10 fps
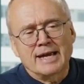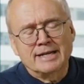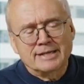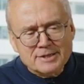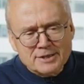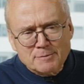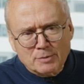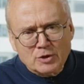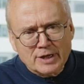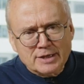In distance
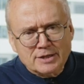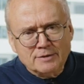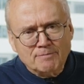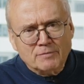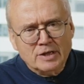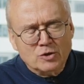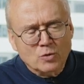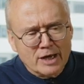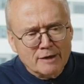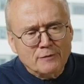protection,
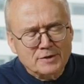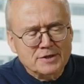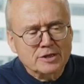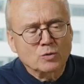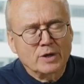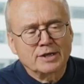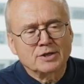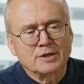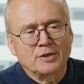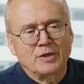you have the
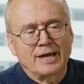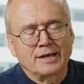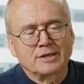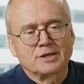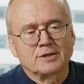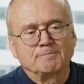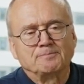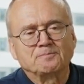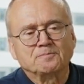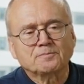situation that
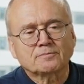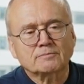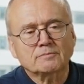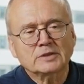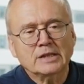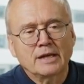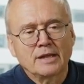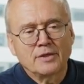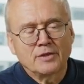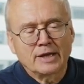
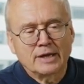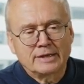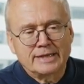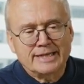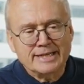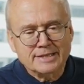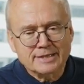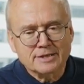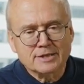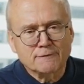the
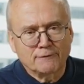distance